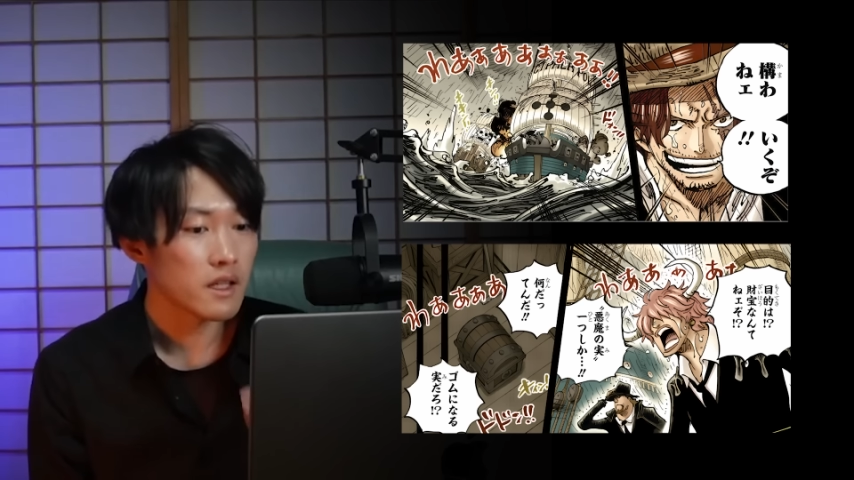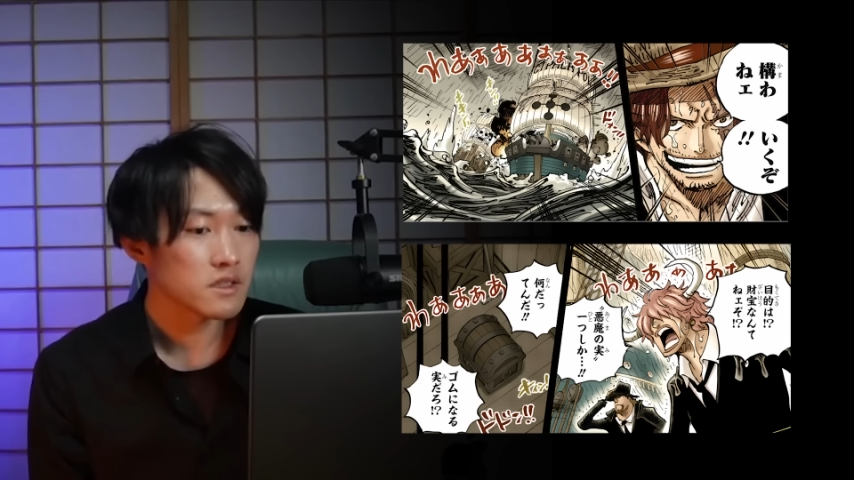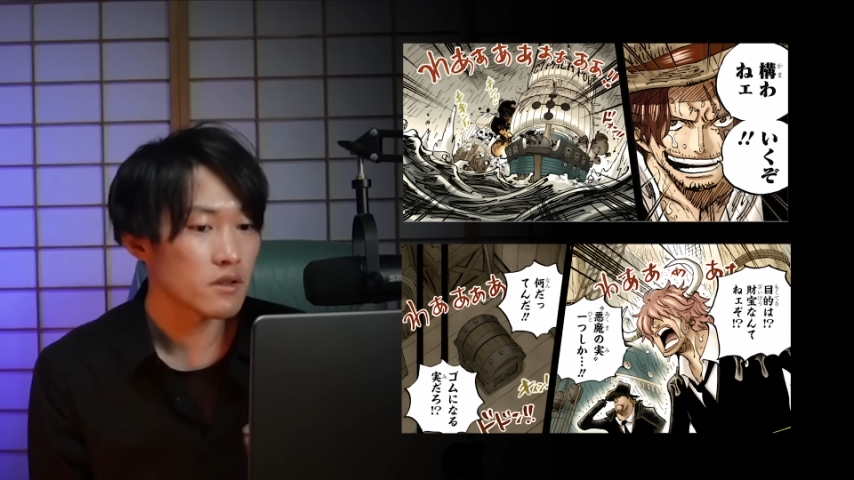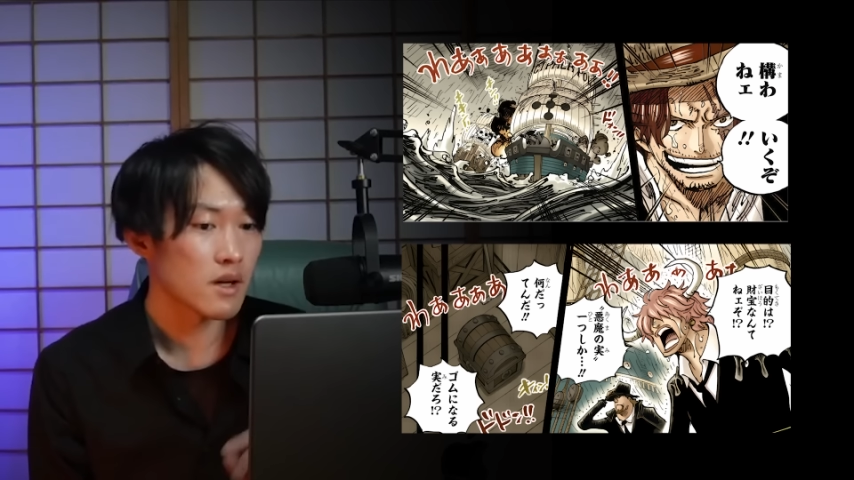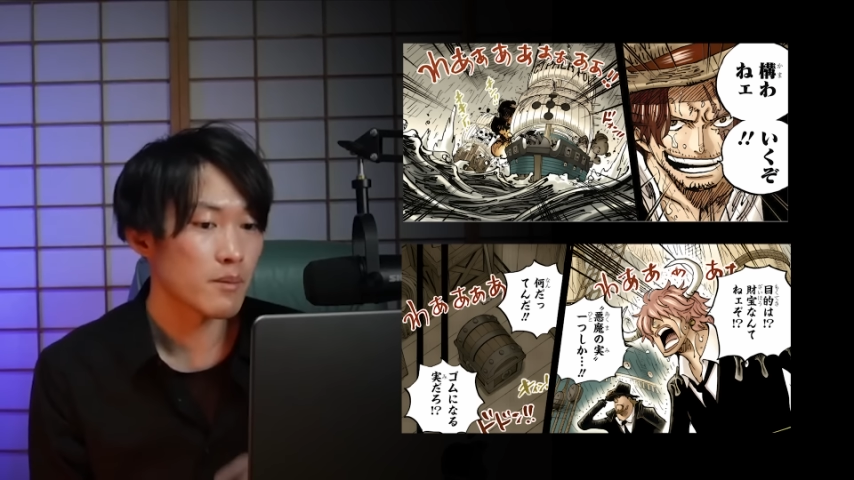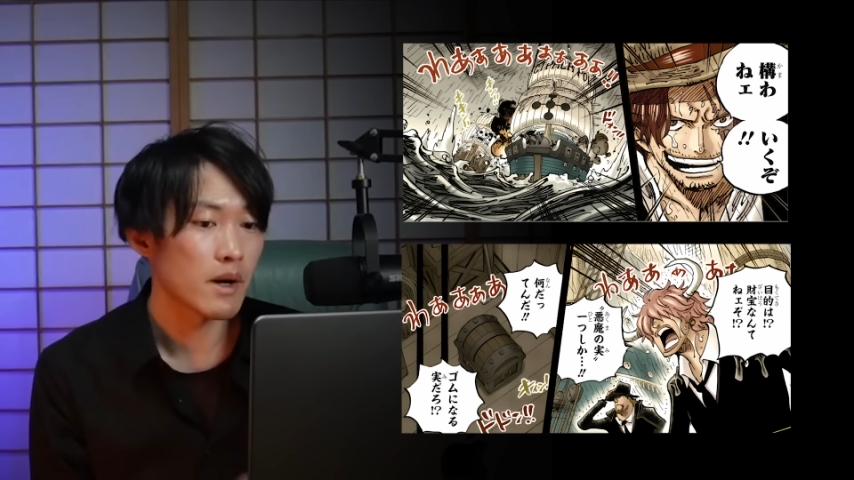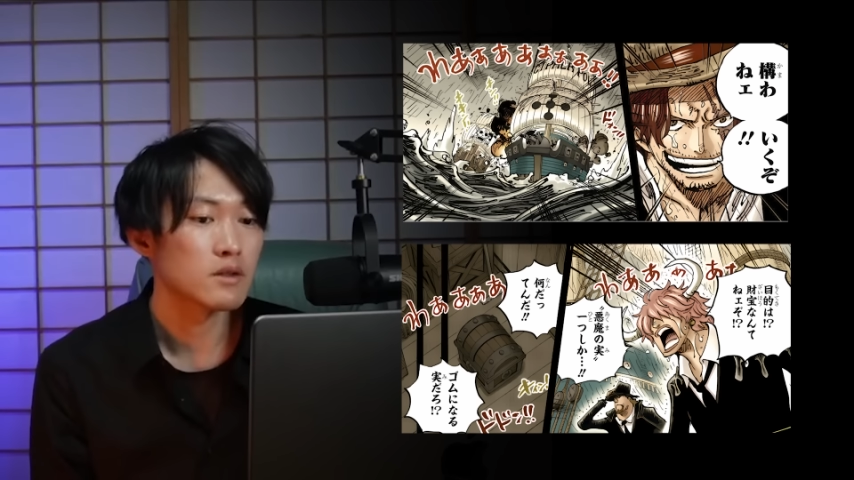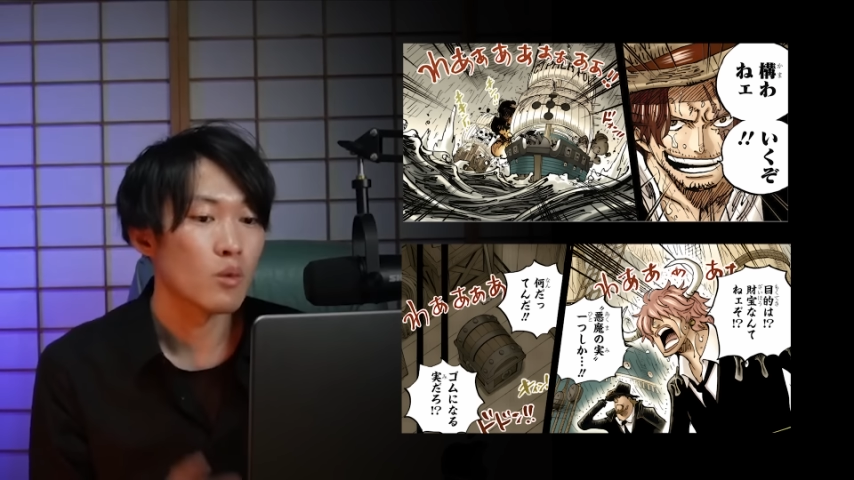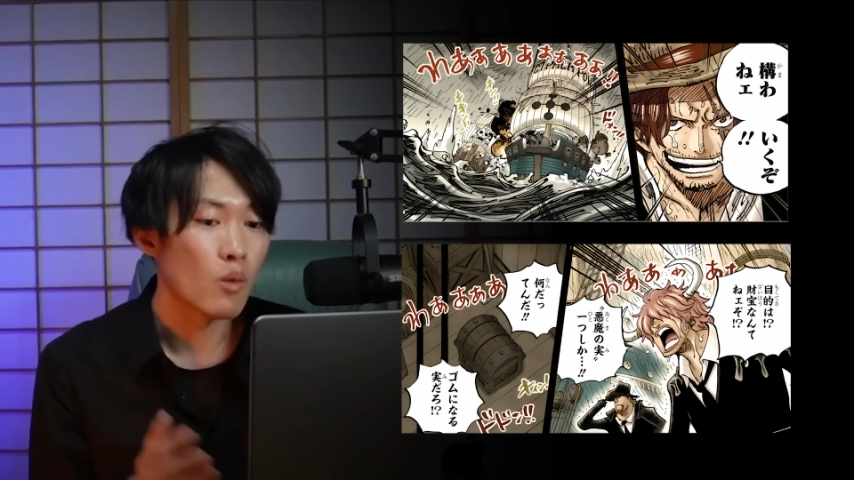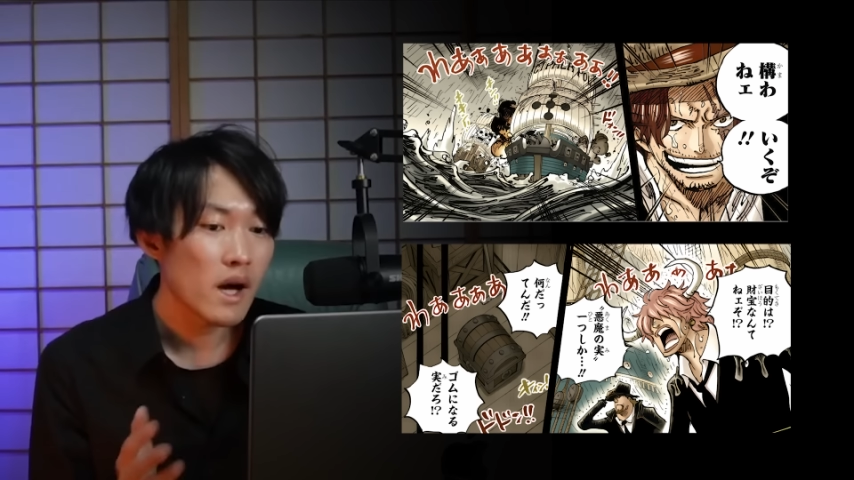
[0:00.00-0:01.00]
talk about
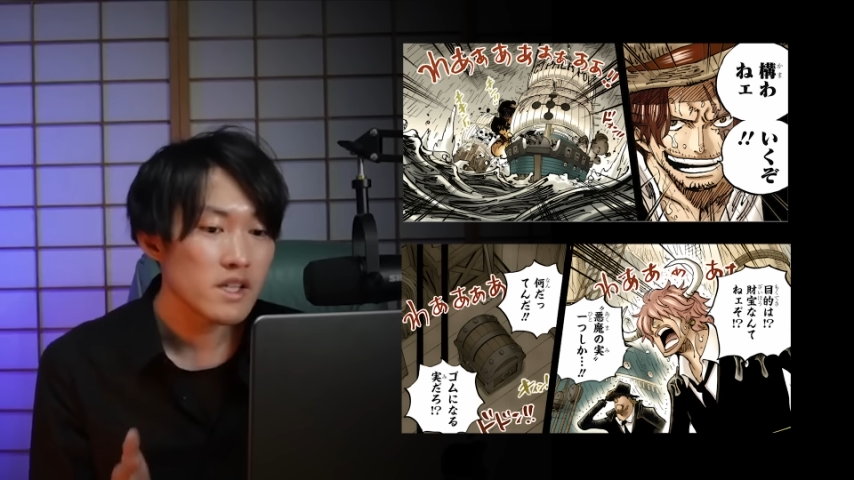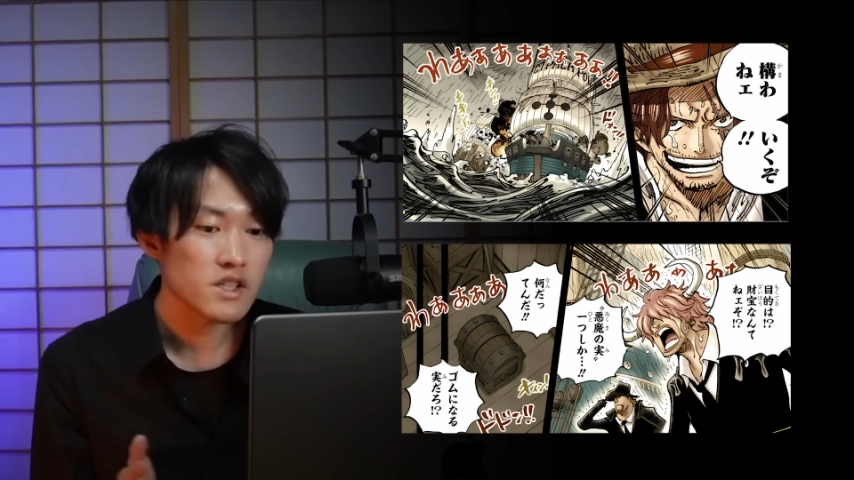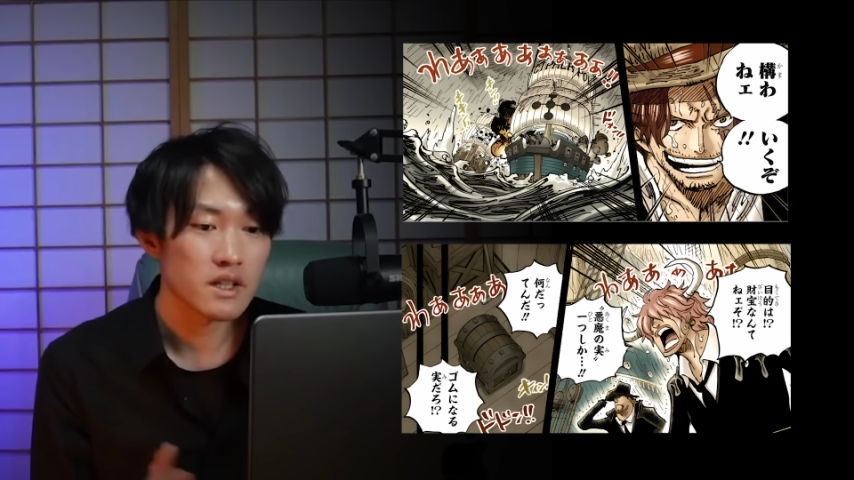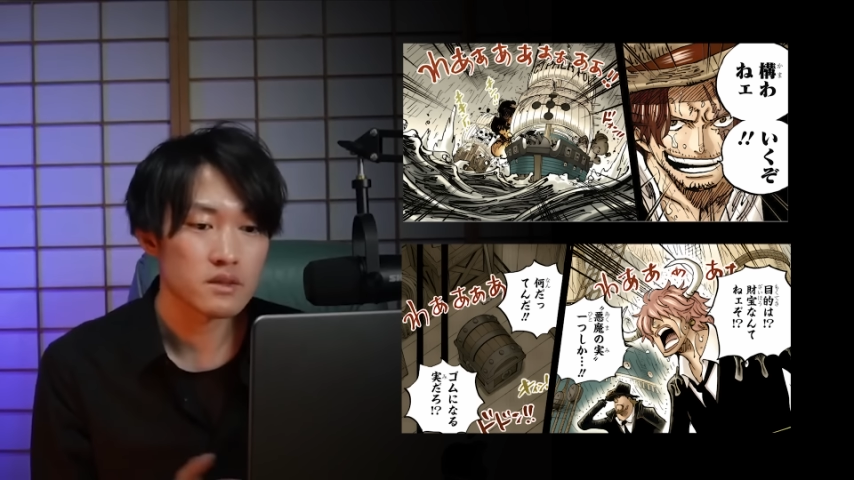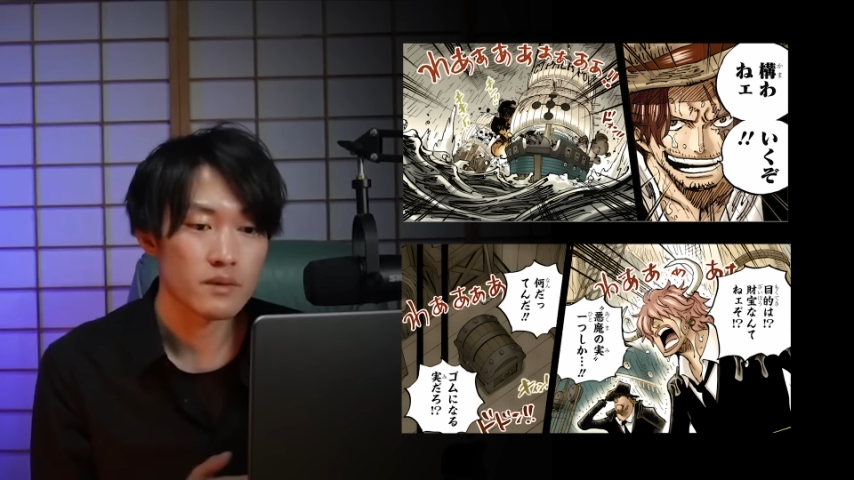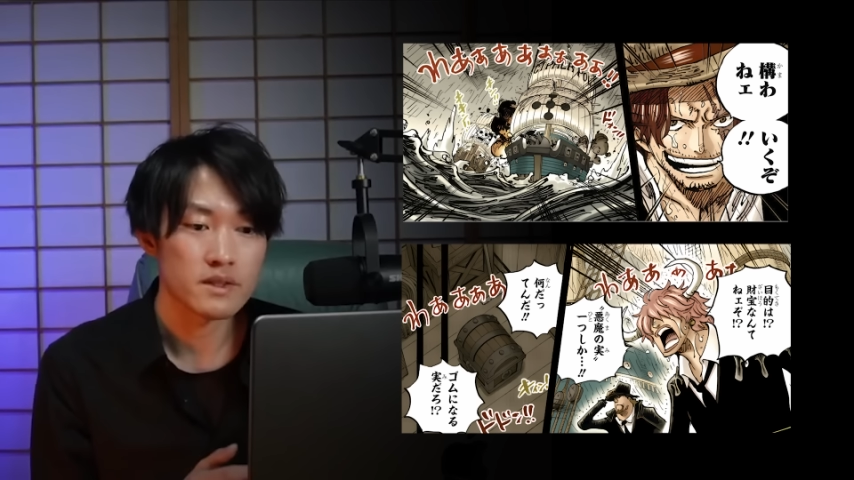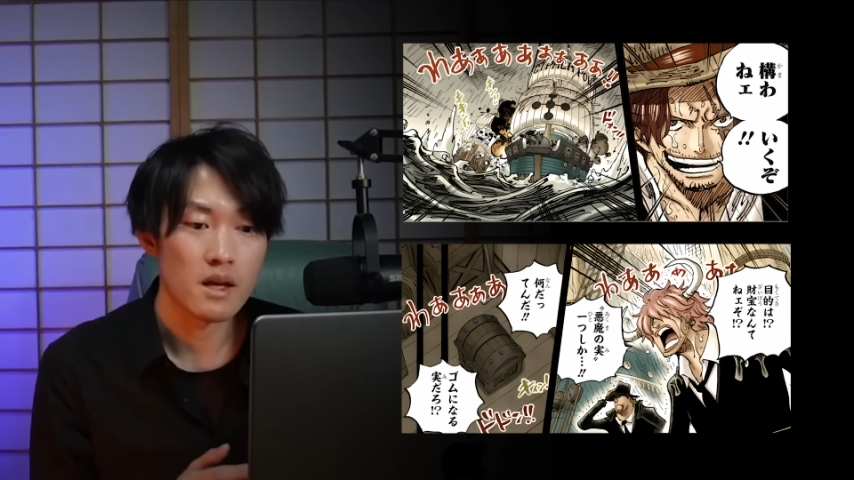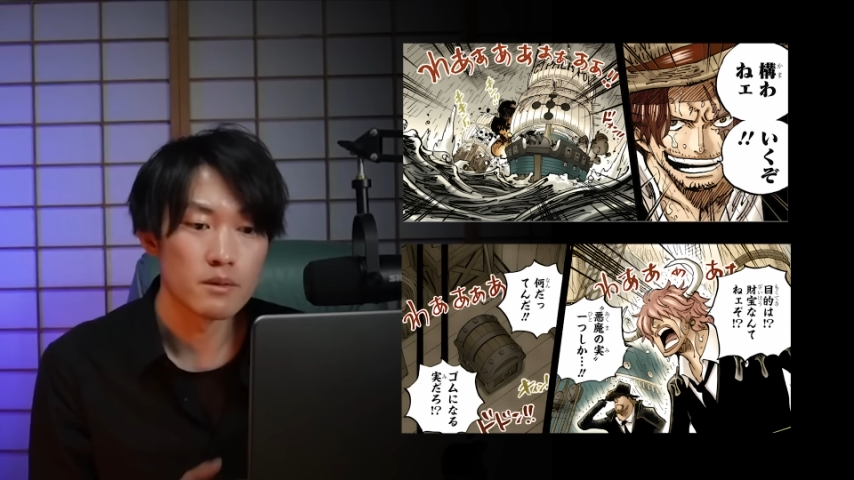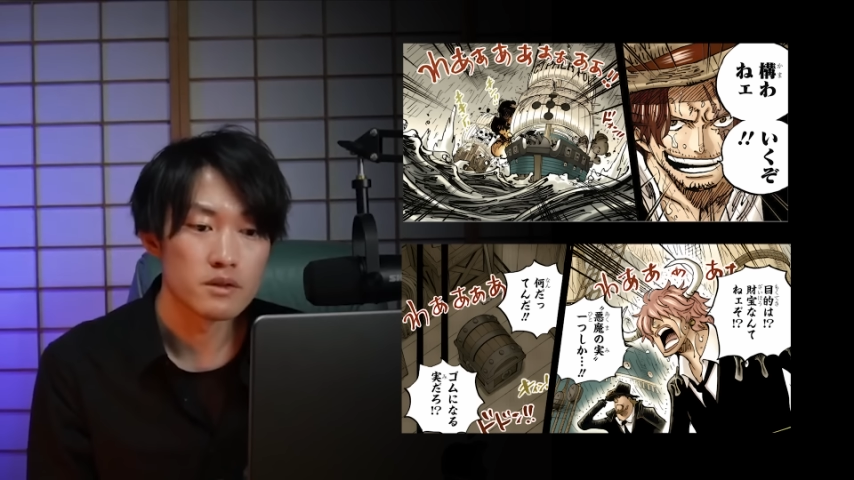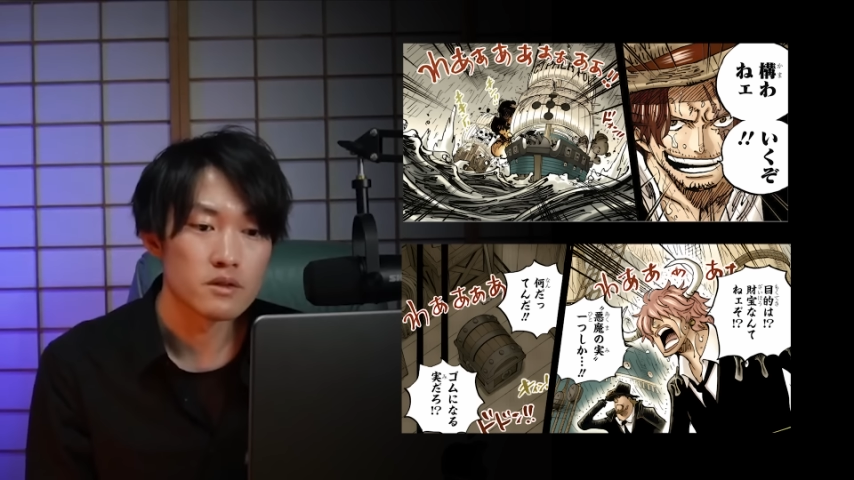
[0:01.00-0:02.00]
why Shanks was
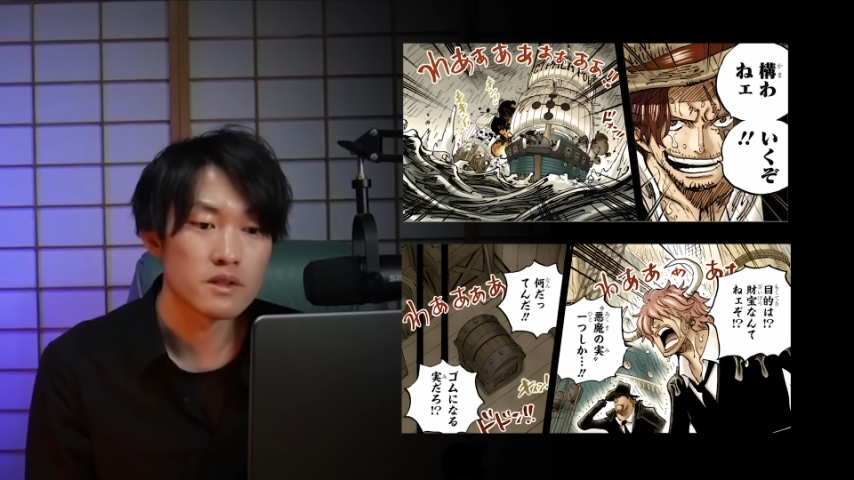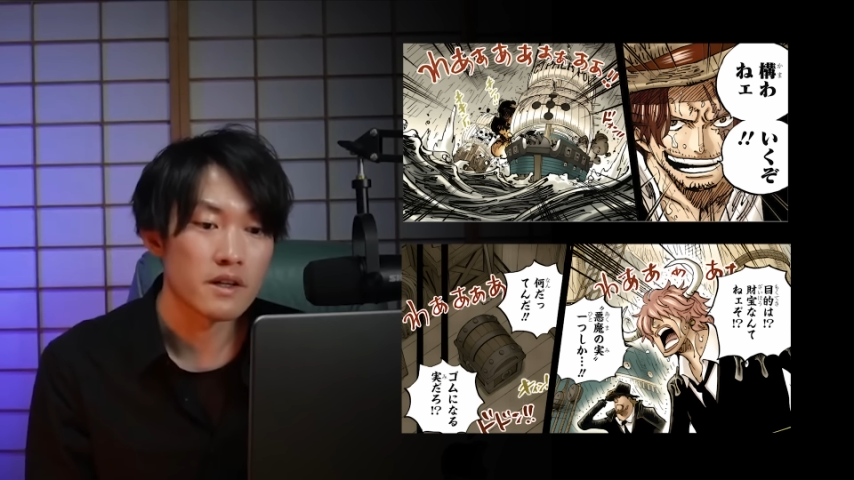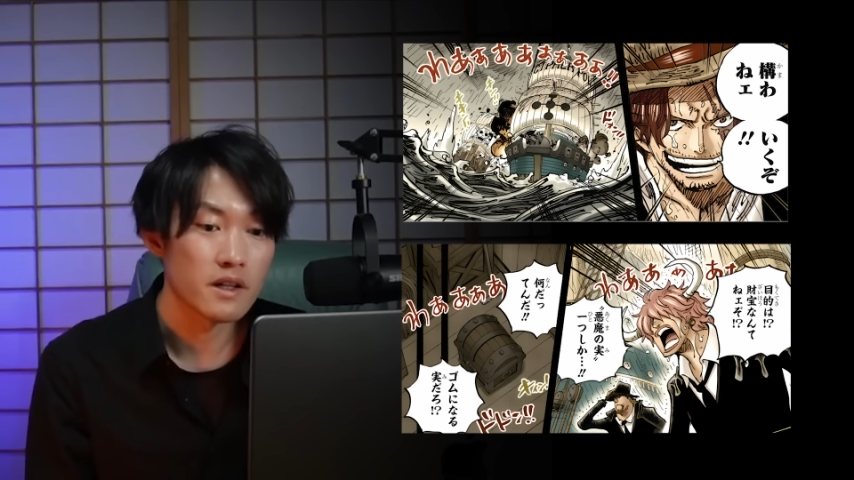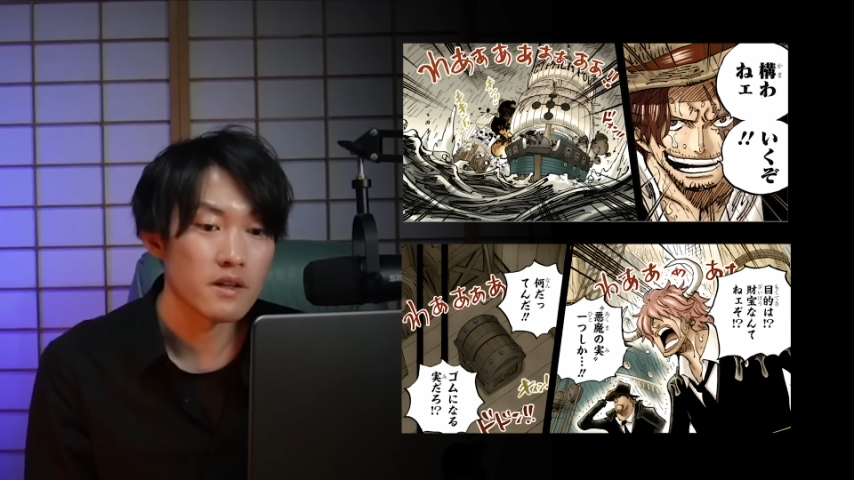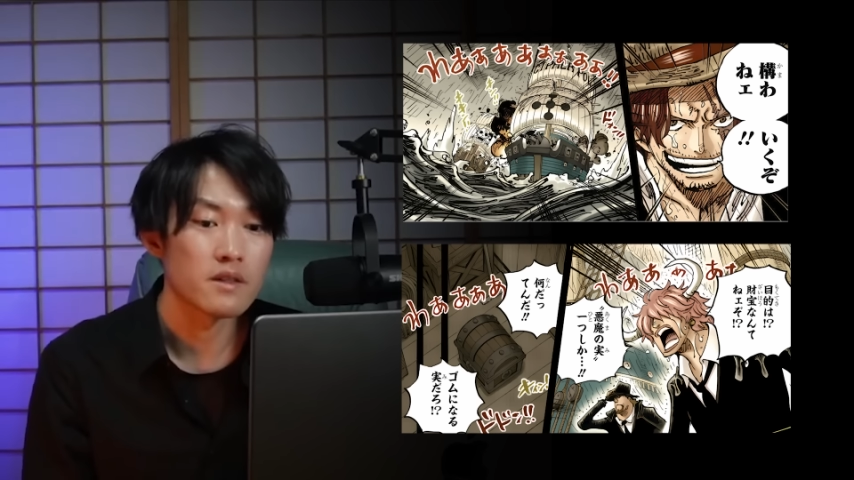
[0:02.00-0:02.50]
able to target the